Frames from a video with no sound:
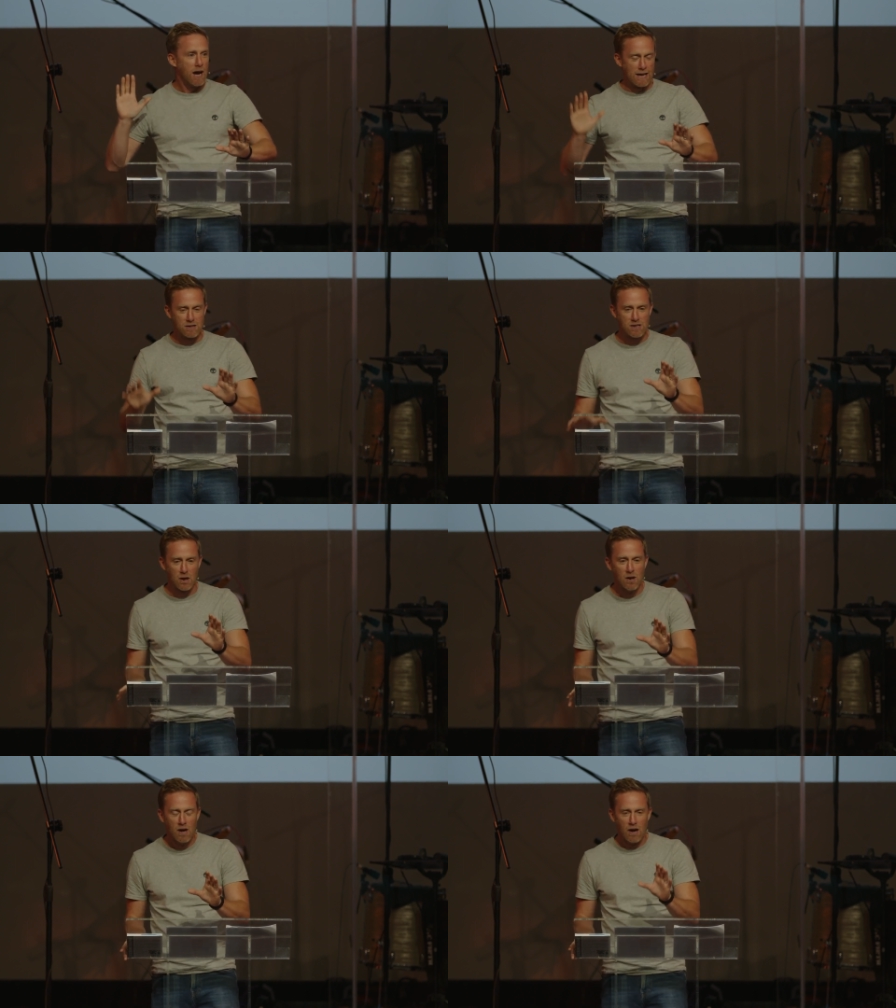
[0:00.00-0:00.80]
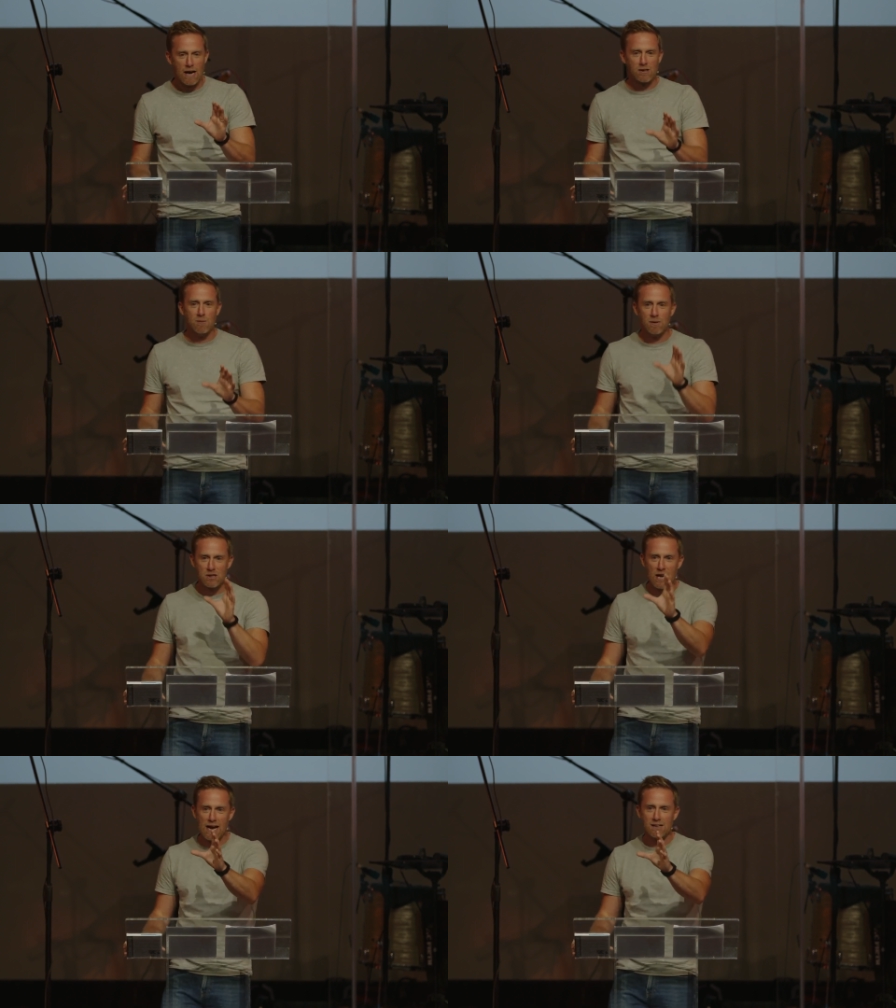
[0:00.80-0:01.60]
And so as I'm
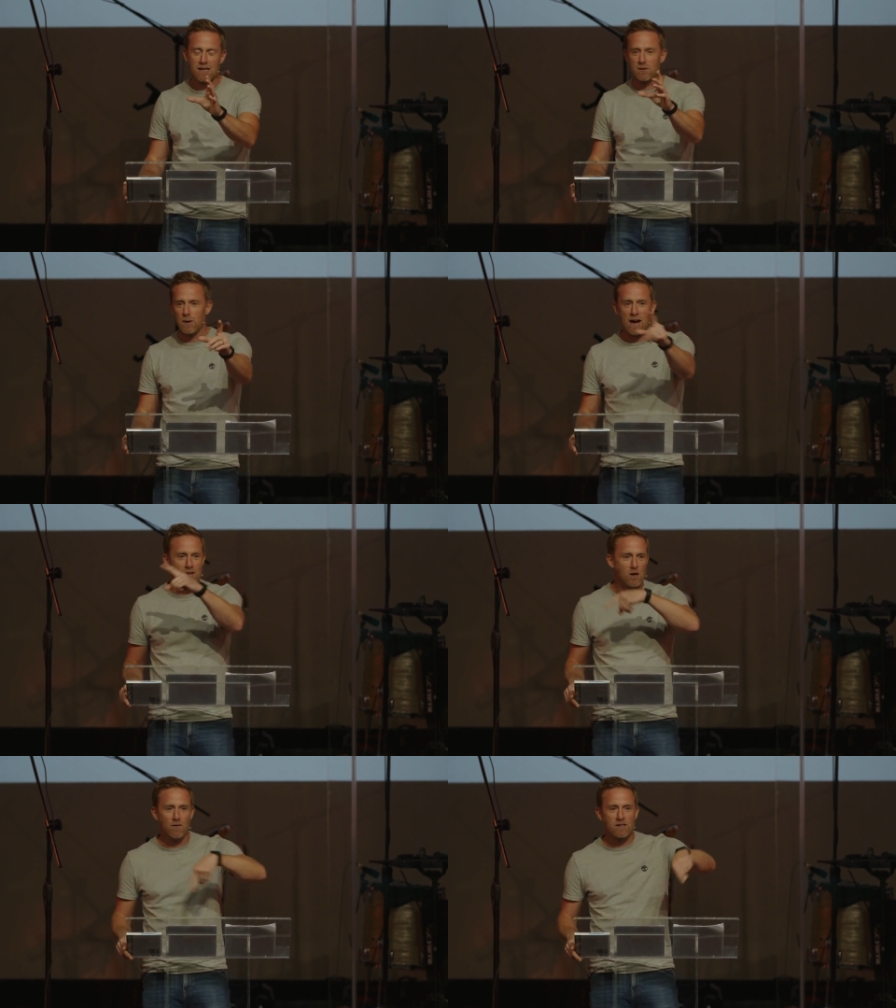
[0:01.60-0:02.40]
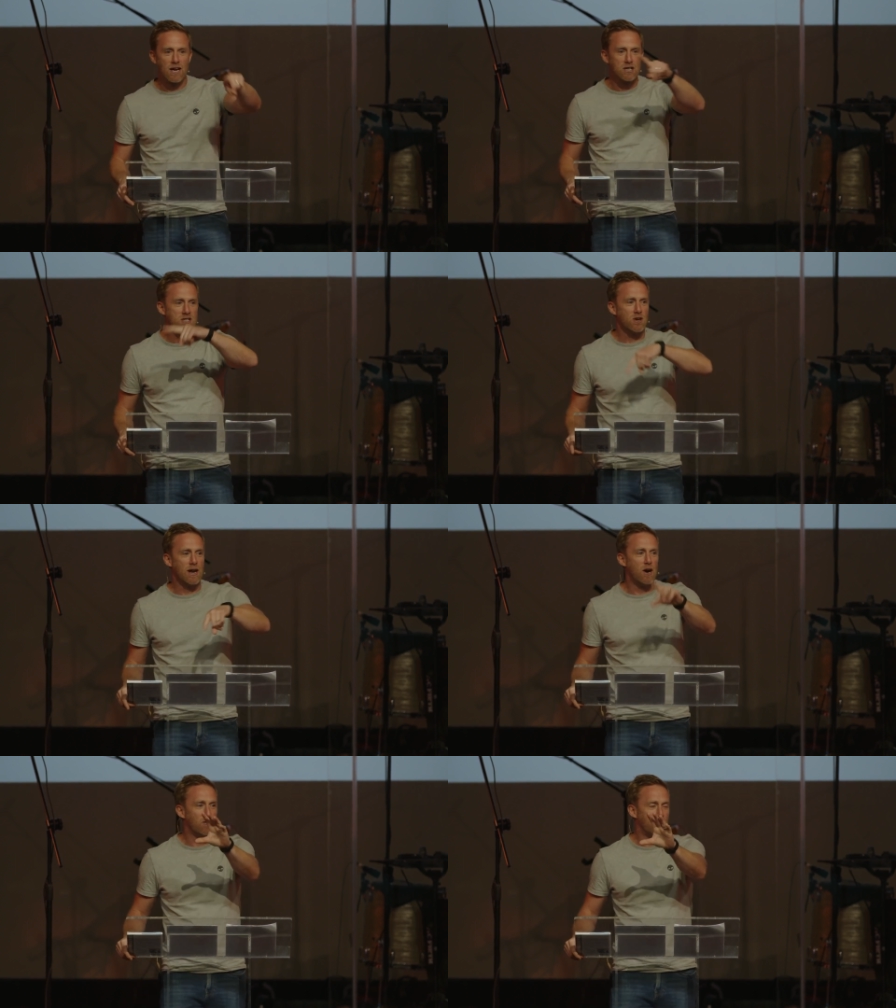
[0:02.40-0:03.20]
chatting, as we're having conversations
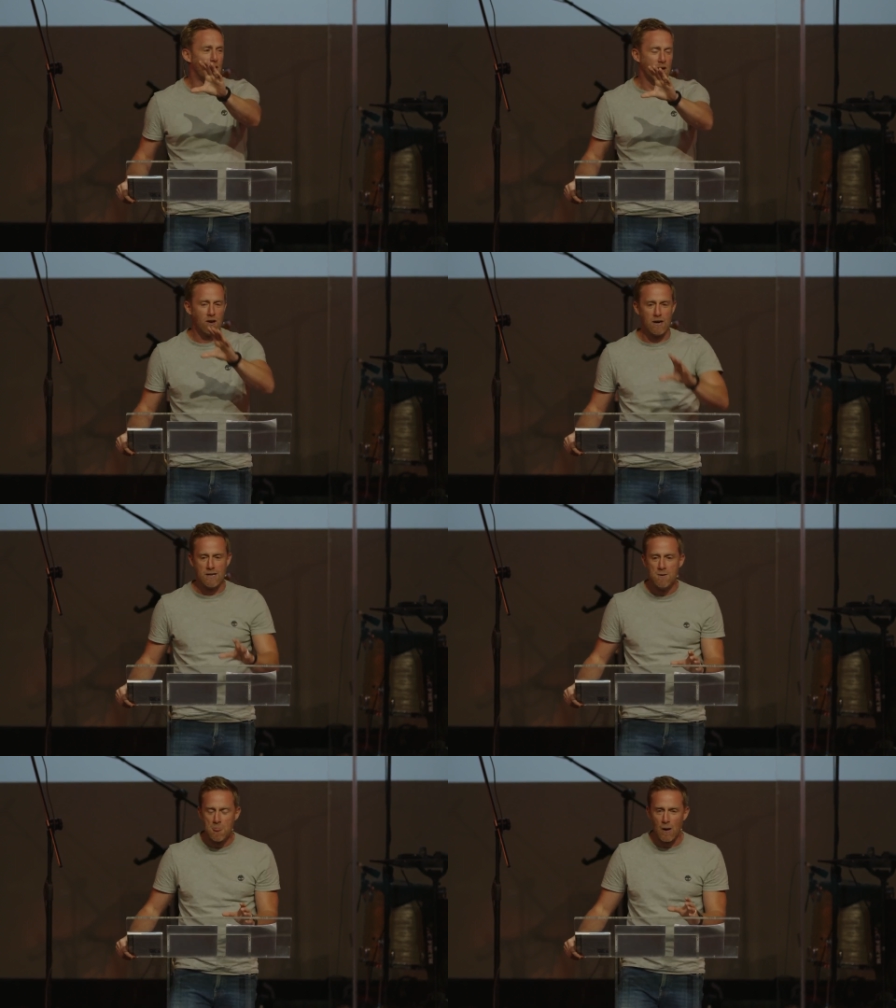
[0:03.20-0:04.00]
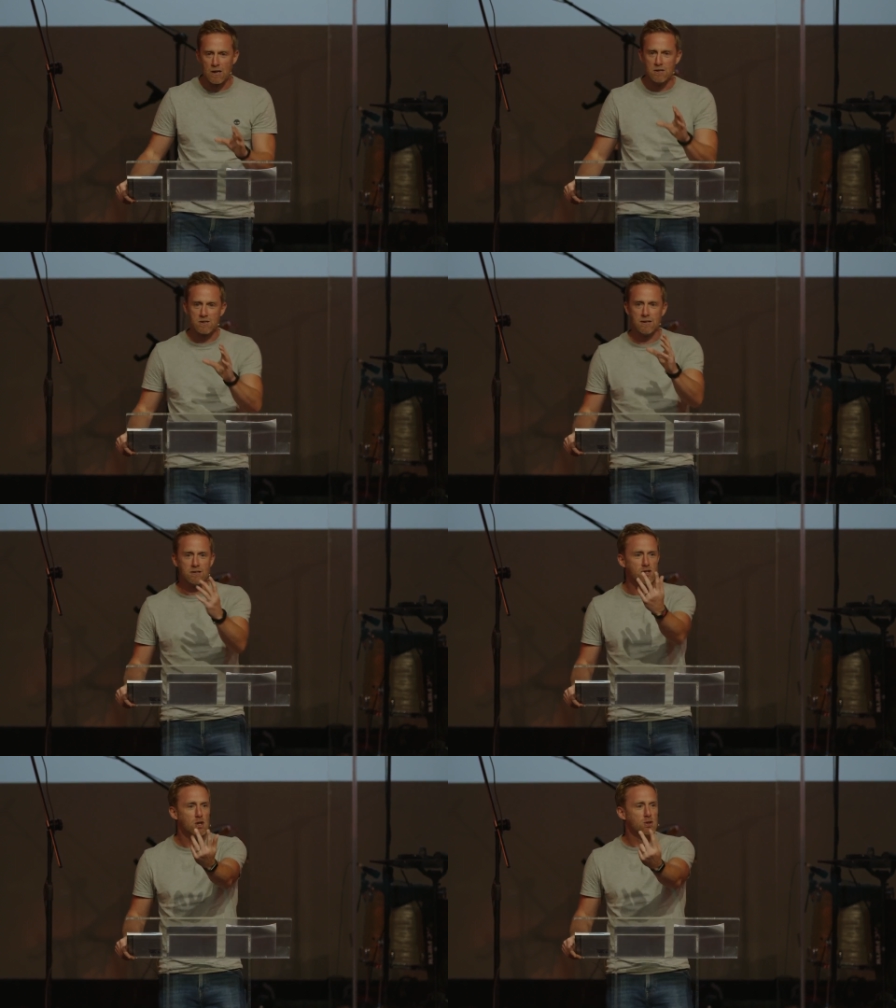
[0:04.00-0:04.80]
on Alpha online, I can see
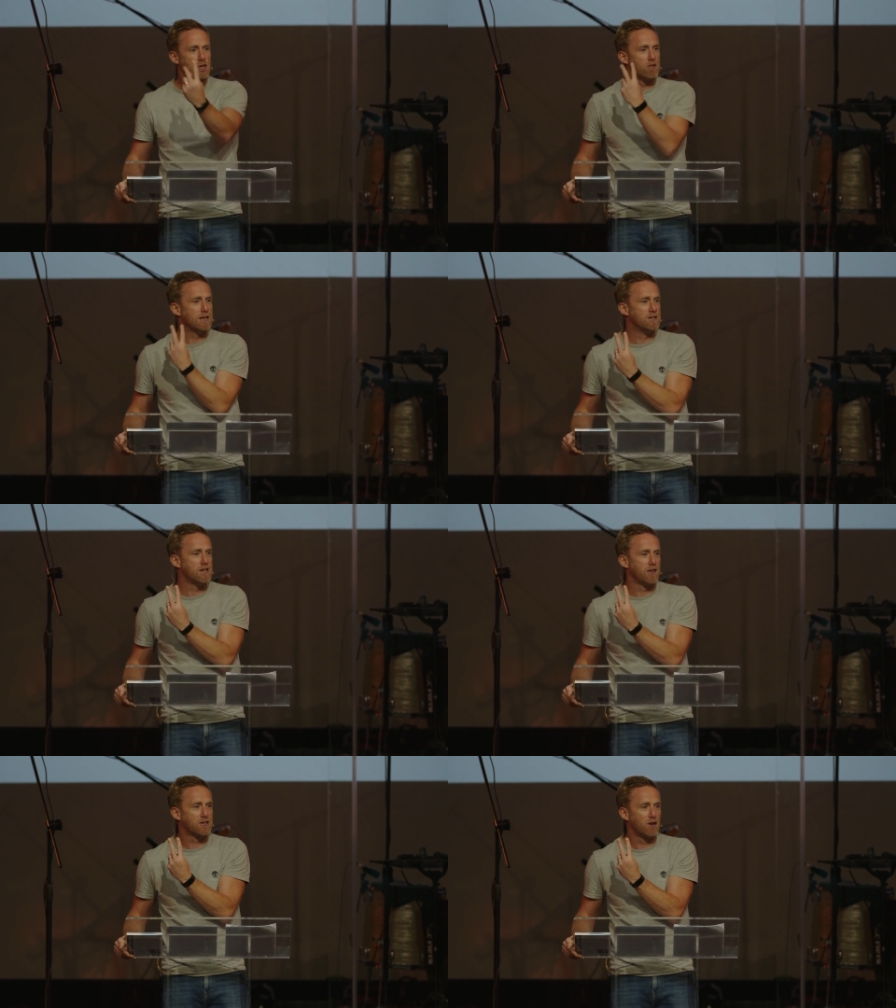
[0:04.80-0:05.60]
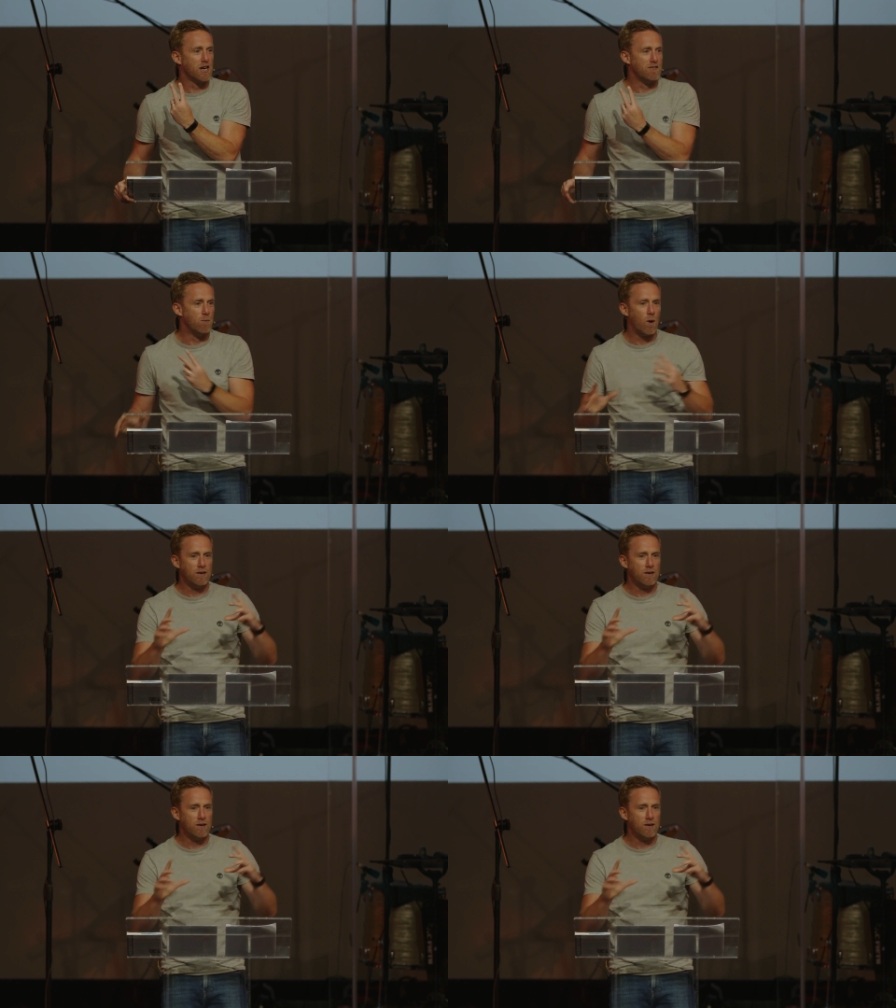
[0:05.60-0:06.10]
there's two screens the other side of him.